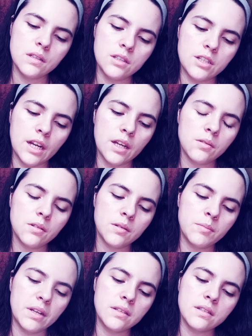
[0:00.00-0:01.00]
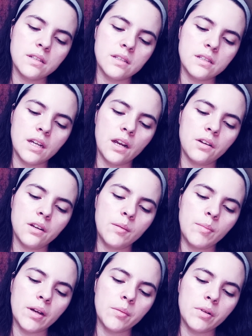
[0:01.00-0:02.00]
Jaguar medicine is integrity,
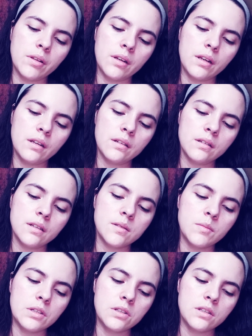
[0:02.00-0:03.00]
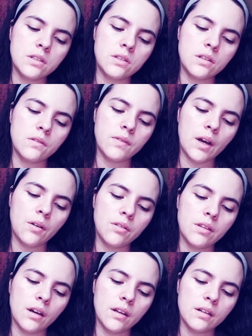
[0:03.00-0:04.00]
impeccability. Its mission is to devour
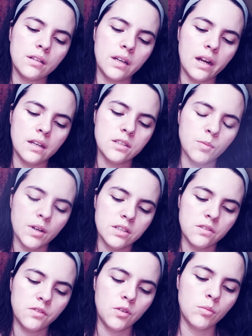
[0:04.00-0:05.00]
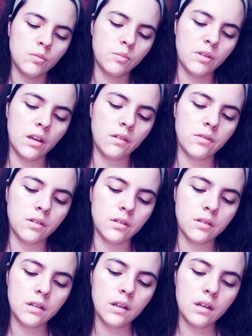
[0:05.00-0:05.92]
the unclean aspects of human behavior.